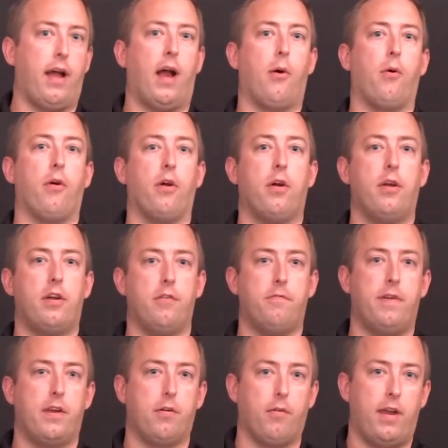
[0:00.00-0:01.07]
our
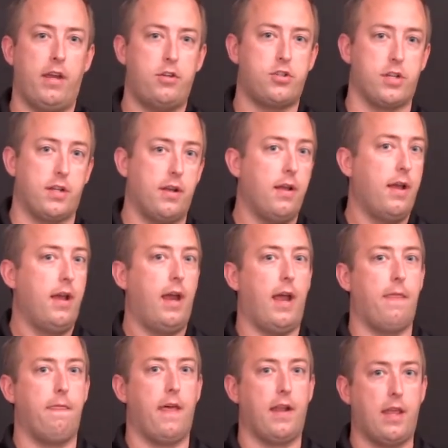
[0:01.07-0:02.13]
configuration
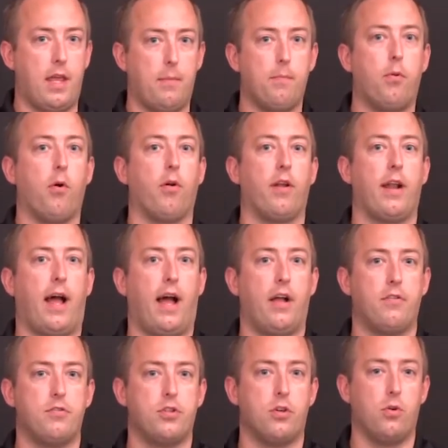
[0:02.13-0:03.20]
and then import it
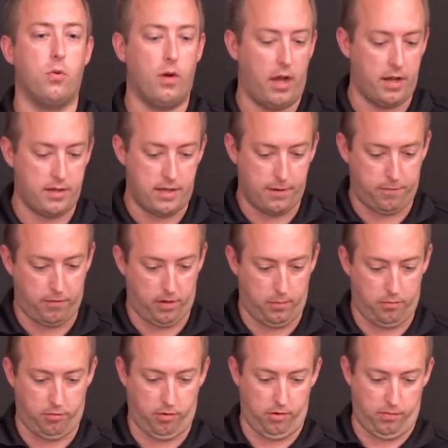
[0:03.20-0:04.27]
onto a different
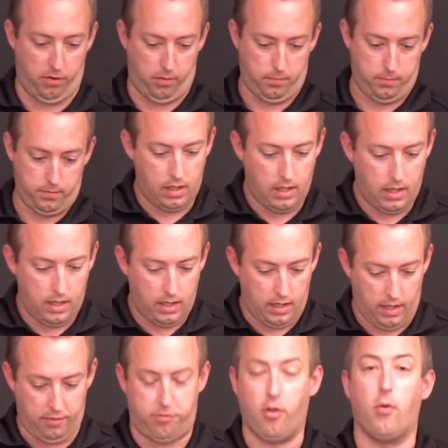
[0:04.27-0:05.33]
observer.
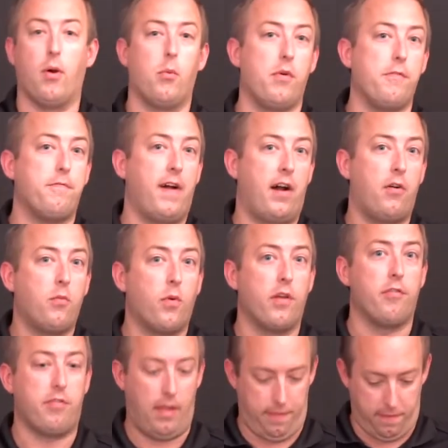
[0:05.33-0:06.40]
And so what we found
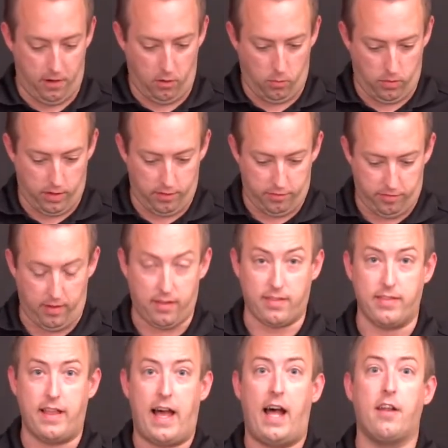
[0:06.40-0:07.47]
was that there was a
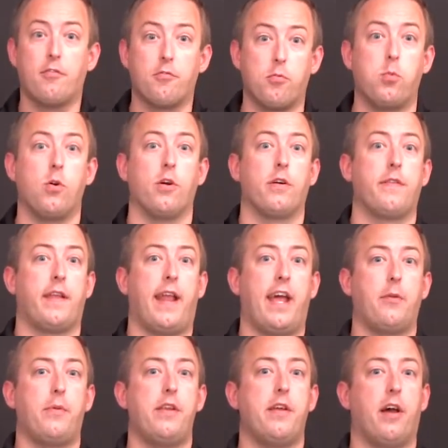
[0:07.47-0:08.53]
lot of work that had
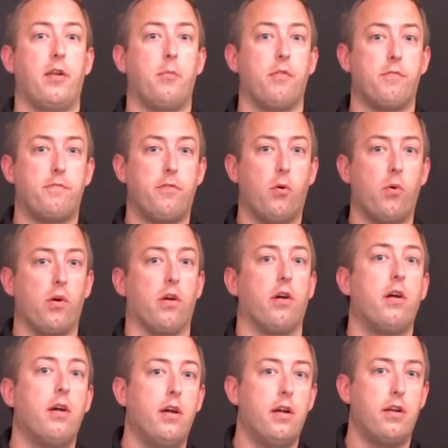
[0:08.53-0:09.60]
to be done before
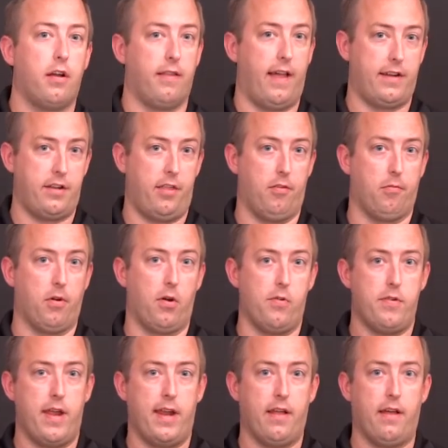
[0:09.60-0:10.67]
collecting the
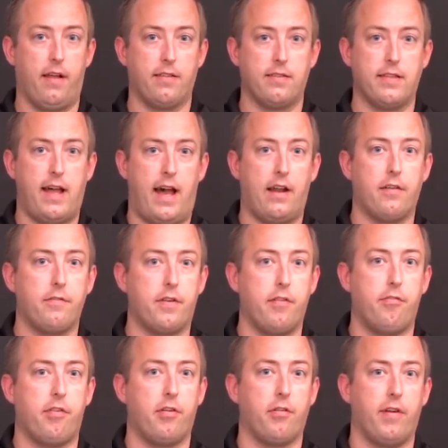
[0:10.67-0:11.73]
road data. A lot of
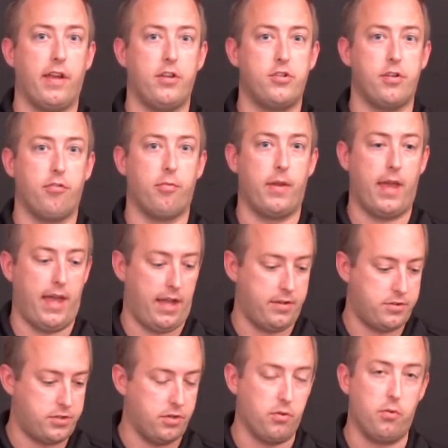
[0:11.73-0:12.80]
considerations we had
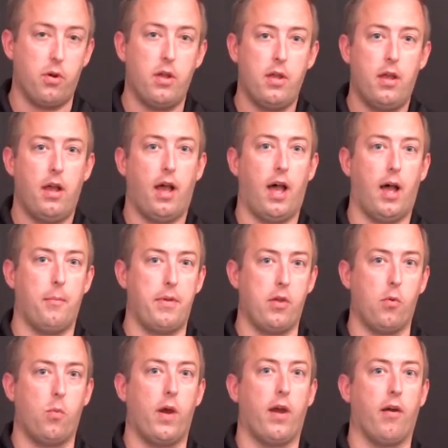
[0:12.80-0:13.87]
to be
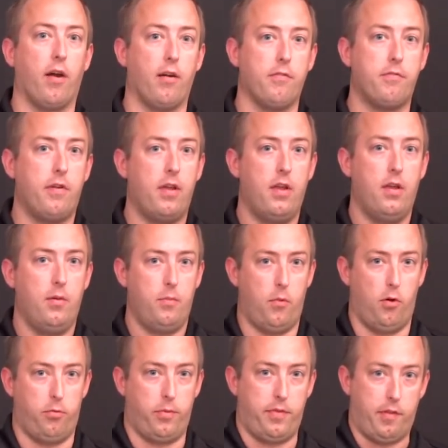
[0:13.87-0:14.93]
aware of,
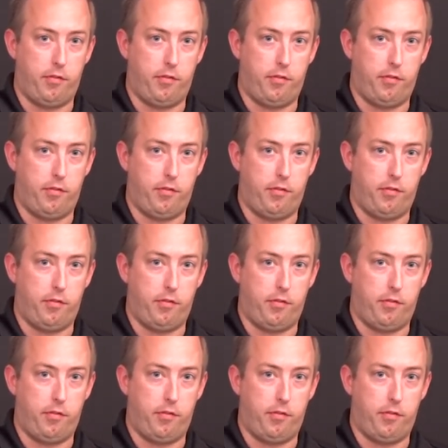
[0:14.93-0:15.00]
both with the